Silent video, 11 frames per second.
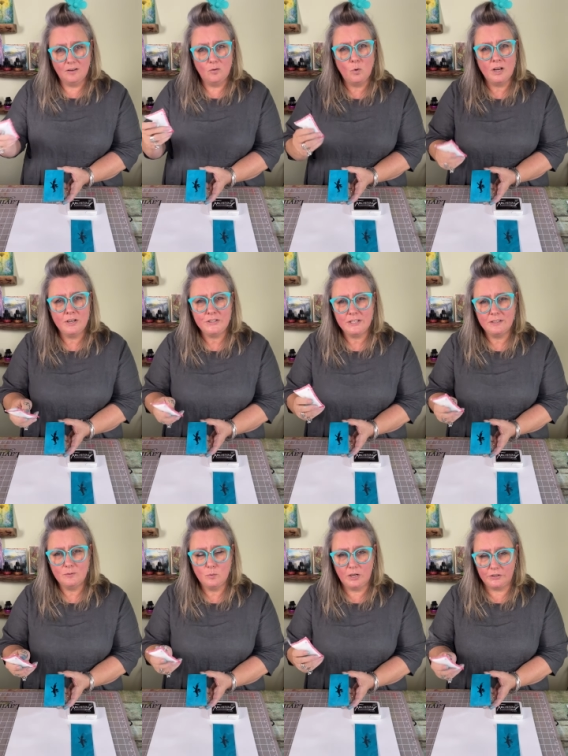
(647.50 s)
word,
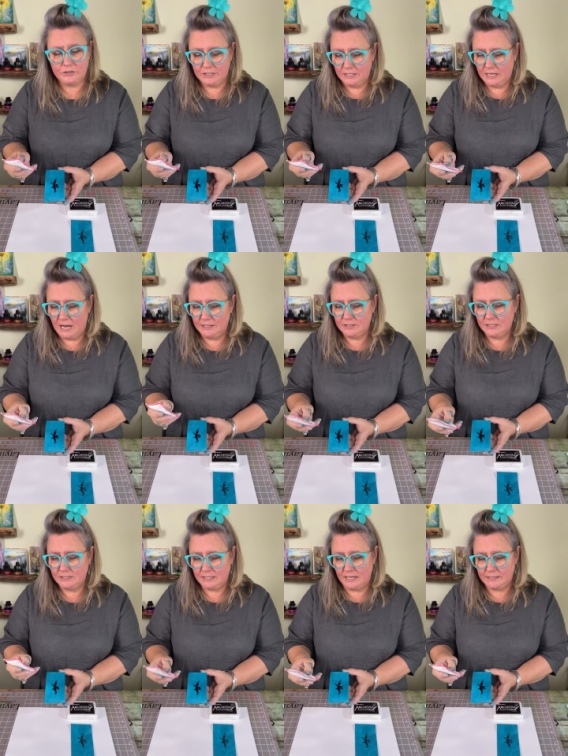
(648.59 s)
word,
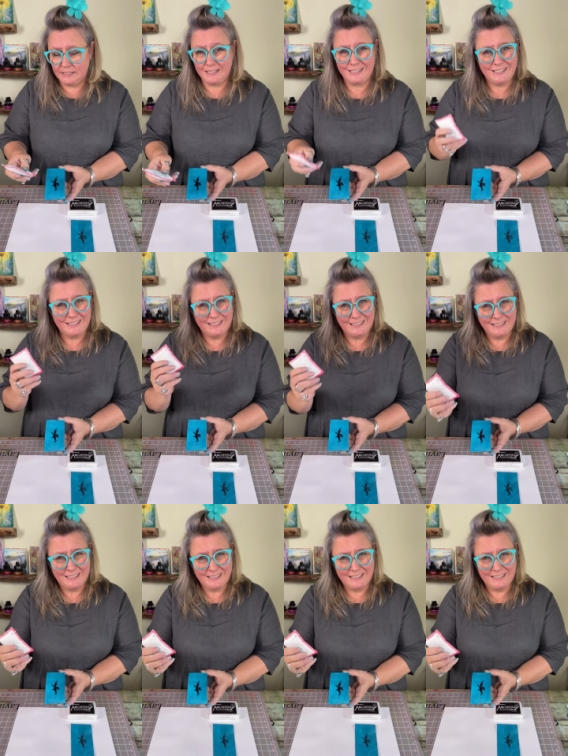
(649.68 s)
anti-static
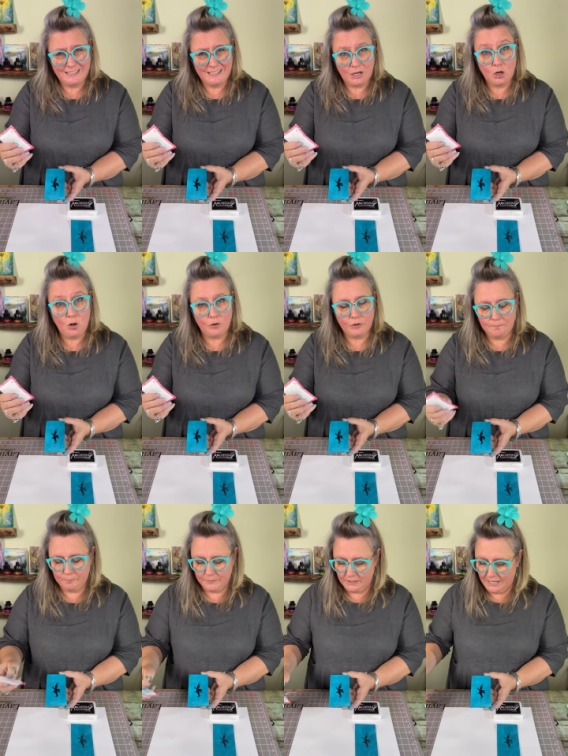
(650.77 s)
cloth
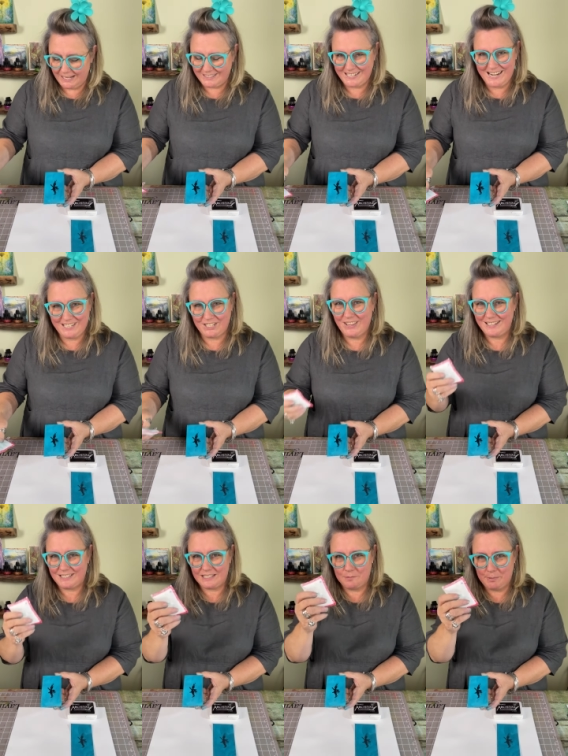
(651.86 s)
that's it,
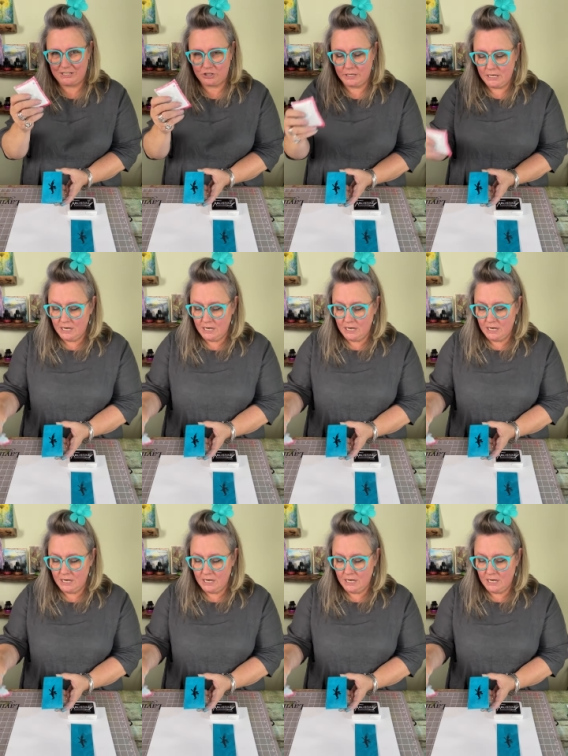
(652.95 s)
that's the badger.